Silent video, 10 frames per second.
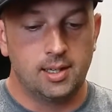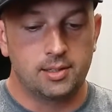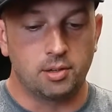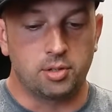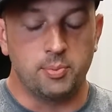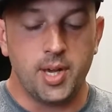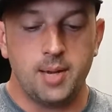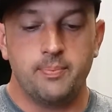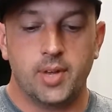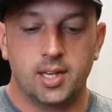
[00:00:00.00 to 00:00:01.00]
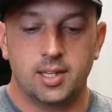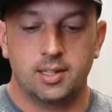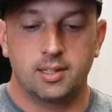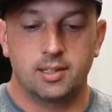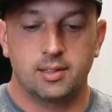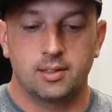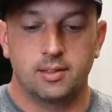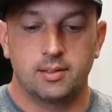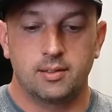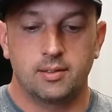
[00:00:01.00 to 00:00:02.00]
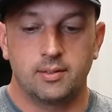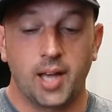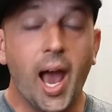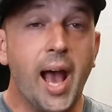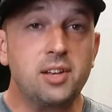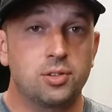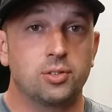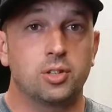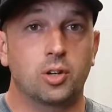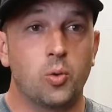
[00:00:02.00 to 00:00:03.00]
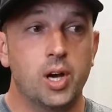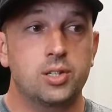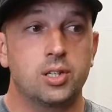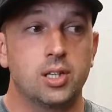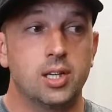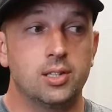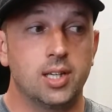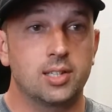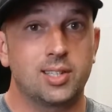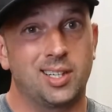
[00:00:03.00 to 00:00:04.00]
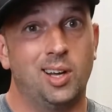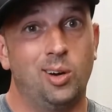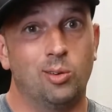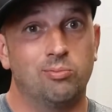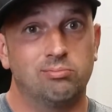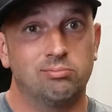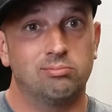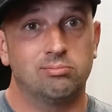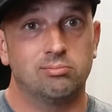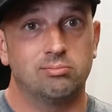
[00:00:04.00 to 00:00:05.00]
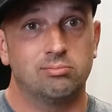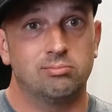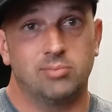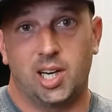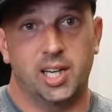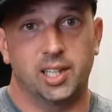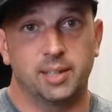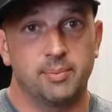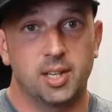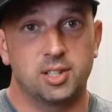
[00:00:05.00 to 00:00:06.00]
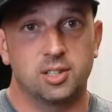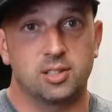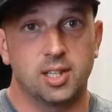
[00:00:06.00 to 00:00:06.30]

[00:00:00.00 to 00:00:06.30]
So to me, the answer to the question is yes and no. Oddly, it's